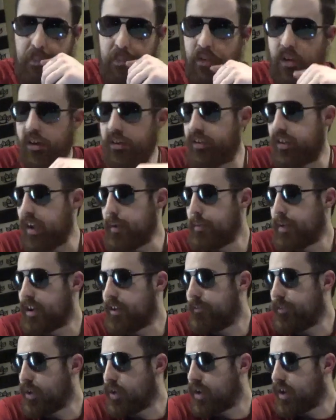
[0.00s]
Sammy
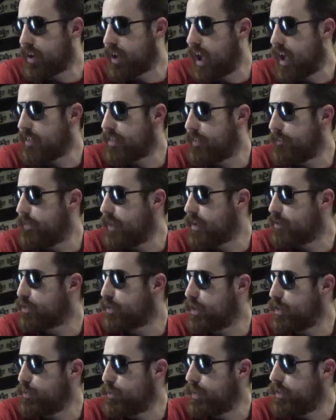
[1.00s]
Guevara got the
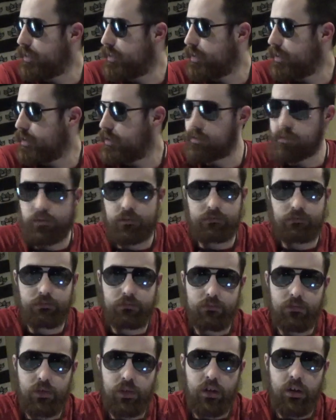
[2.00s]
victory with a
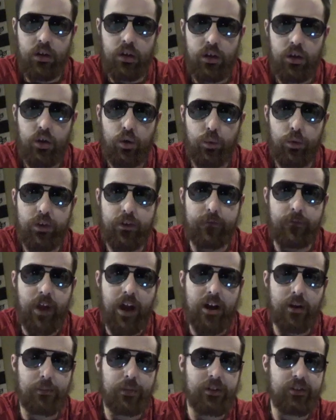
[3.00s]

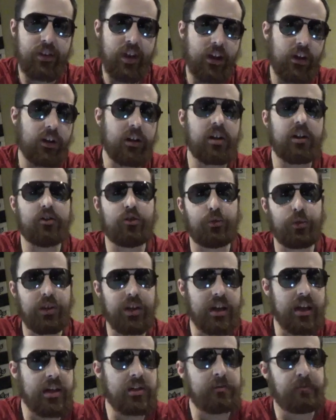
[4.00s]
fireman's carry into a
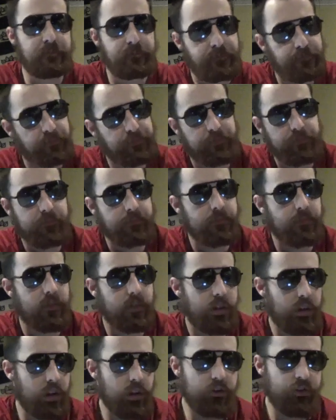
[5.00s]
knee.
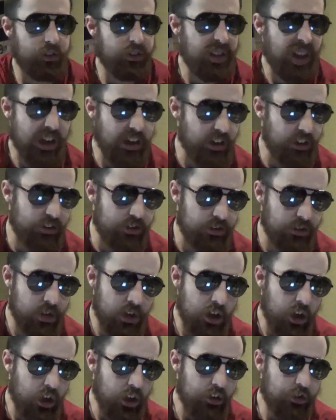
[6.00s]
He just kind of
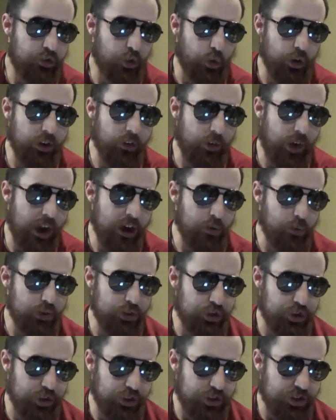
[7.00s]
toyed around with
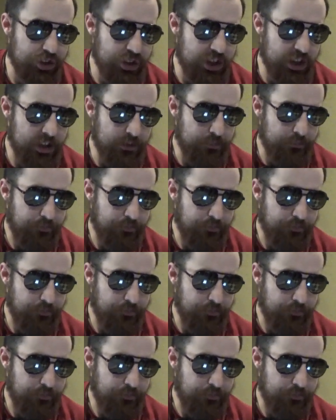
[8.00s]
Shug G.